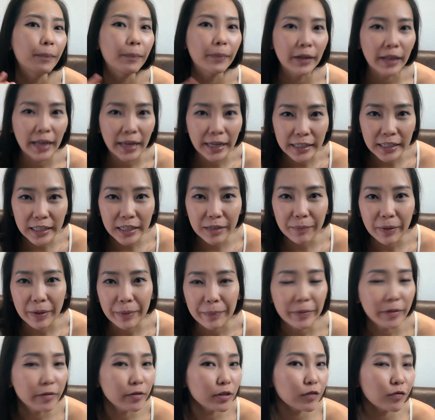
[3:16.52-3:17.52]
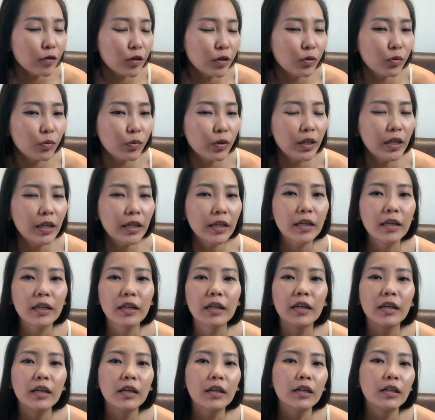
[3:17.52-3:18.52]
planning my meals for the week,
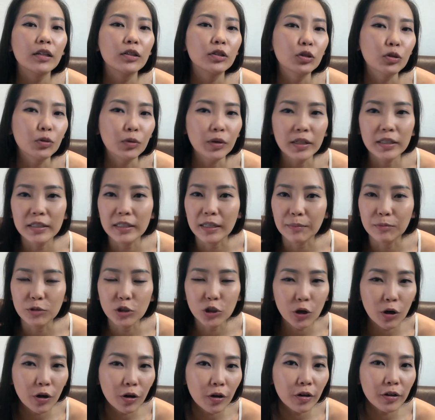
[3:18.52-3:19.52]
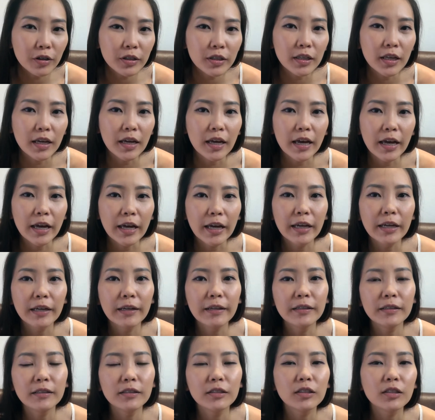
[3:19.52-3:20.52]
doing some chores,
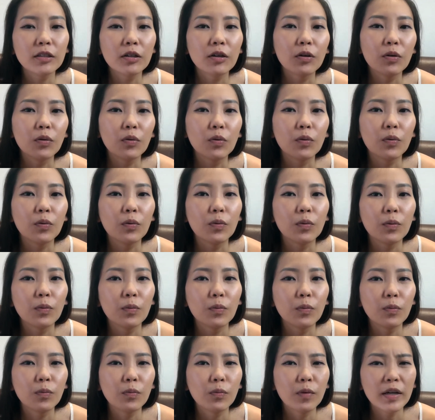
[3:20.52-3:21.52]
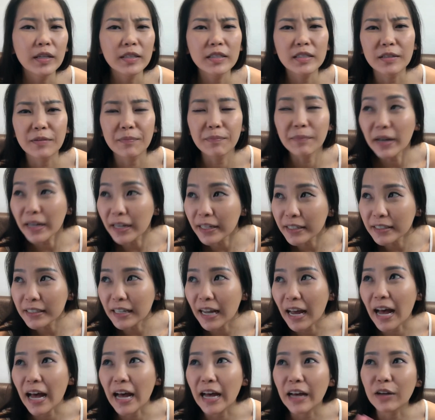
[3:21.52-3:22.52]
and once a month,
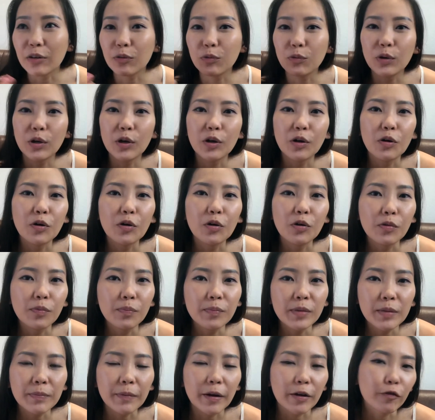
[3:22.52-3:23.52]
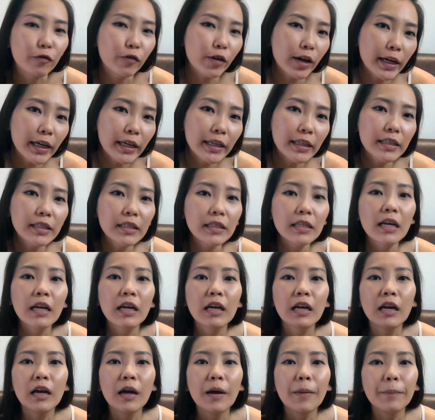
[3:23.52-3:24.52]
I will meet my friends,
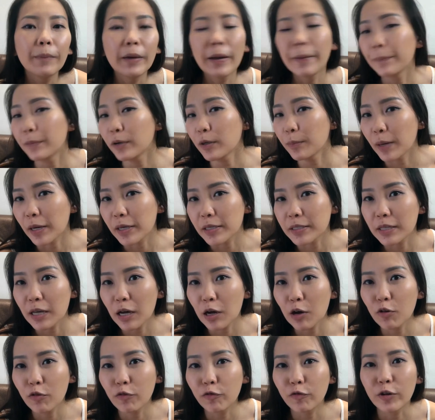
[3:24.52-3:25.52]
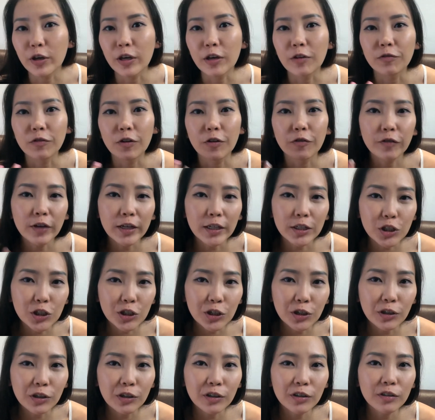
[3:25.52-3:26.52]
pamper myself with
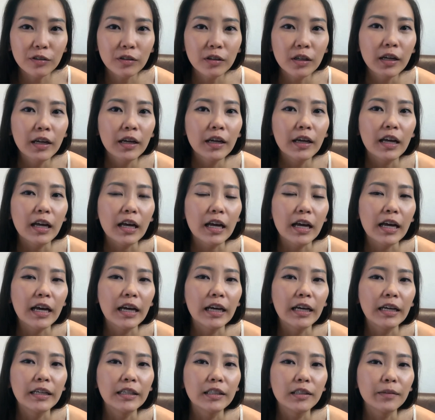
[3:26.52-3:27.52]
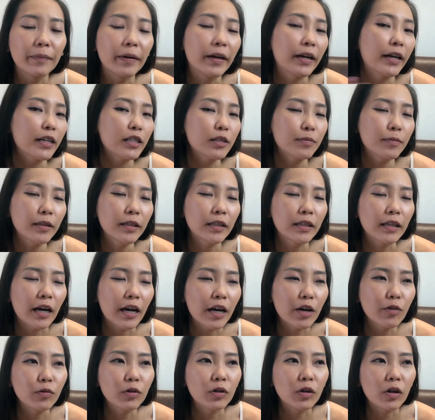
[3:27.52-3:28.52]
facial, and my husband and
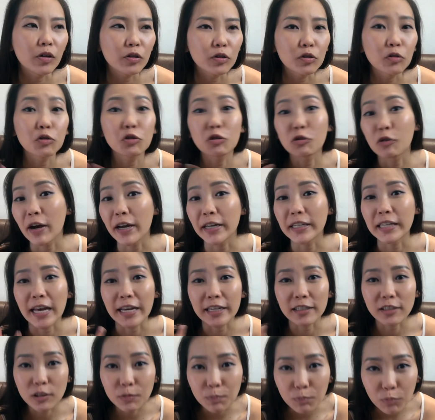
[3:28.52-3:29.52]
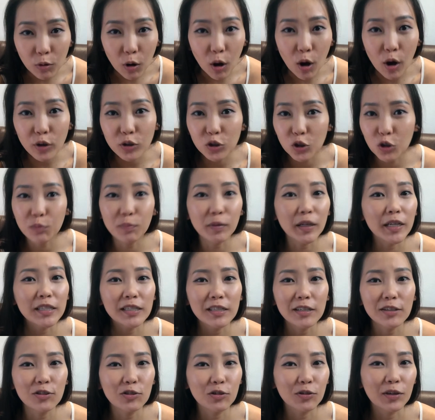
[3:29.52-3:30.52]
I will also try and explore new
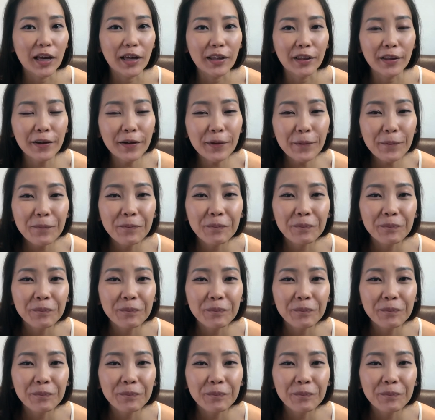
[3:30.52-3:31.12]
places together.